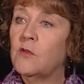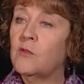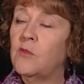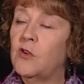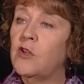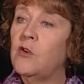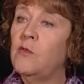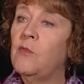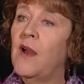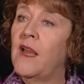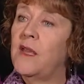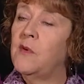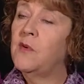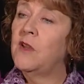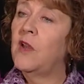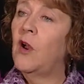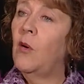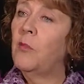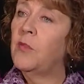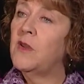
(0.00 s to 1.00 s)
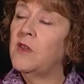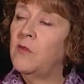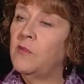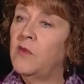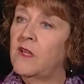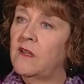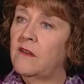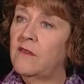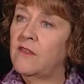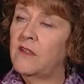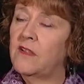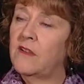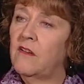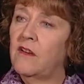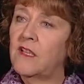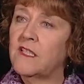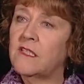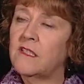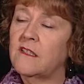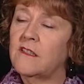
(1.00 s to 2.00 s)
but you may be up in the middle of the
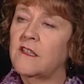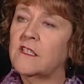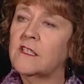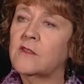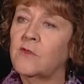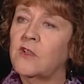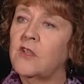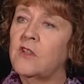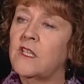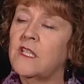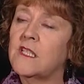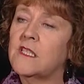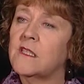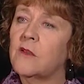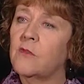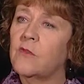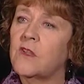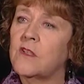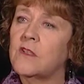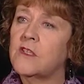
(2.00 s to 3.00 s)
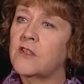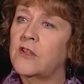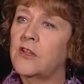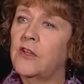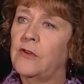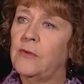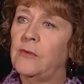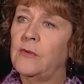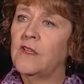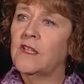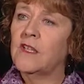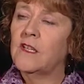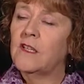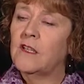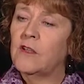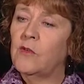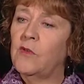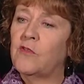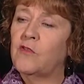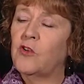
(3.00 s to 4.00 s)
night, and that's when you need something to do.
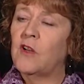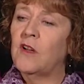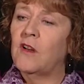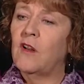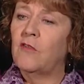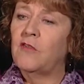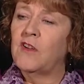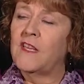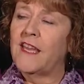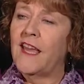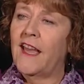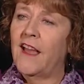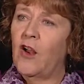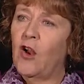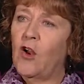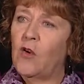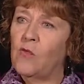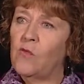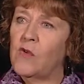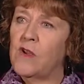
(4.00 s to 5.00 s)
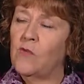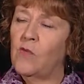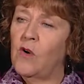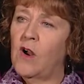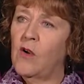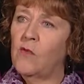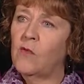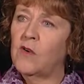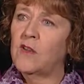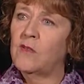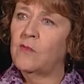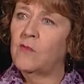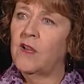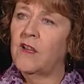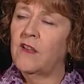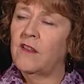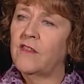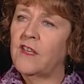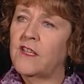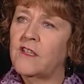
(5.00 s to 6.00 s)
We've got a lovely care home we work with
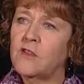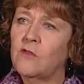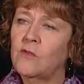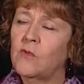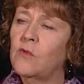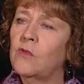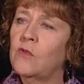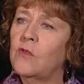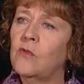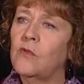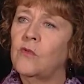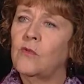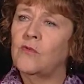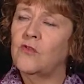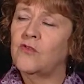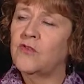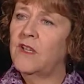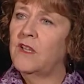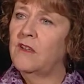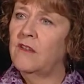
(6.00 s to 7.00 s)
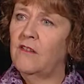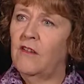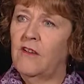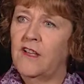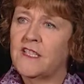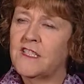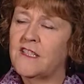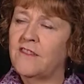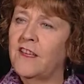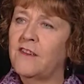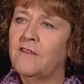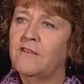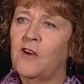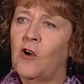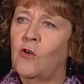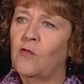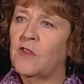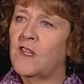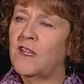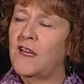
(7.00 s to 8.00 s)
where they do all the laundry at night, and they
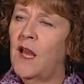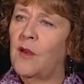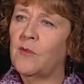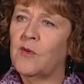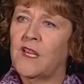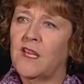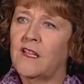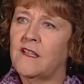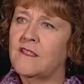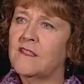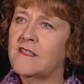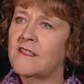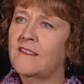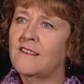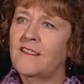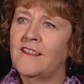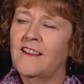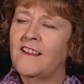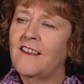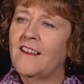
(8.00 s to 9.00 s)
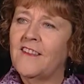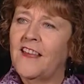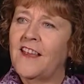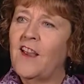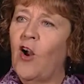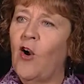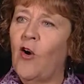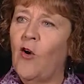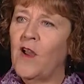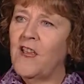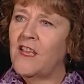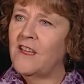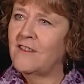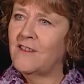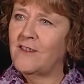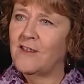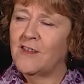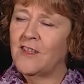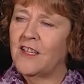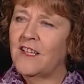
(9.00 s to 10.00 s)
fold the napkins and they
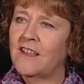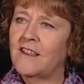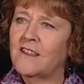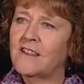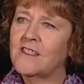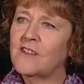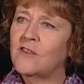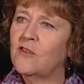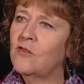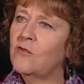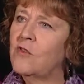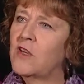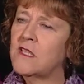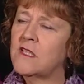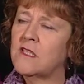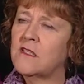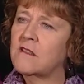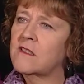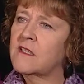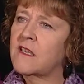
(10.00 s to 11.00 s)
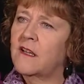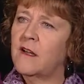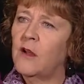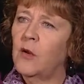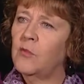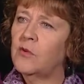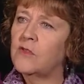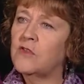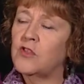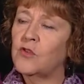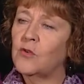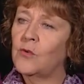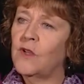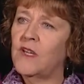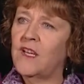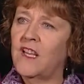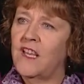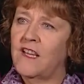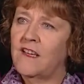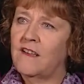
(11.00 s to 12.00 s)
iron things, and the residents get up and
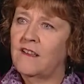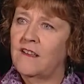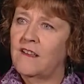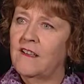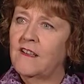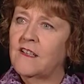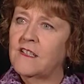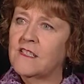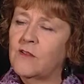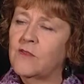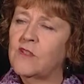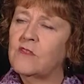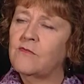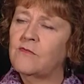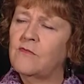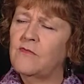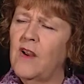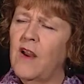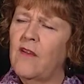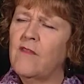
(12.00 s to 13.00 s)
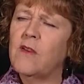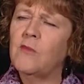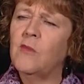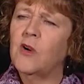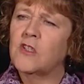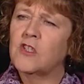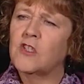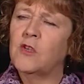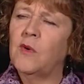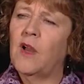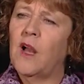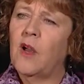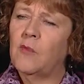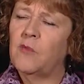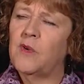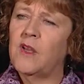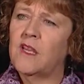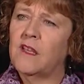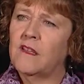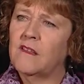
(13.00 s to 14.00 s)
join in. So it's very much
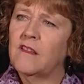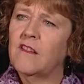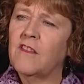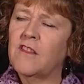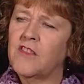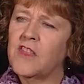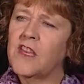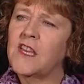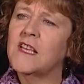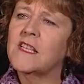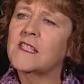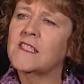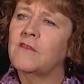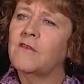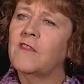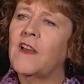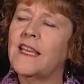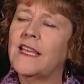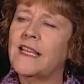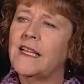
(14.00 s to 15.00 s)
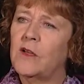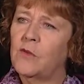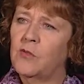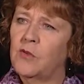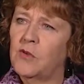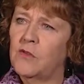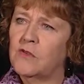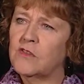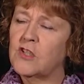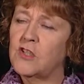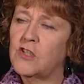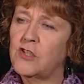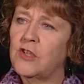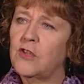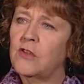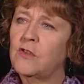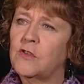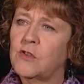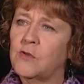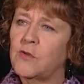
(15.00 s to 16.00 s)
about being things available to
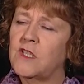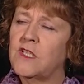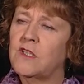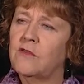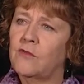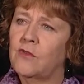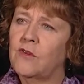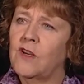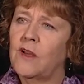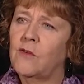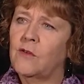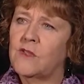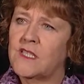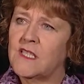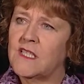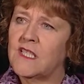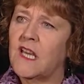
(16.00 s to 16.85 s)
do 24 hours a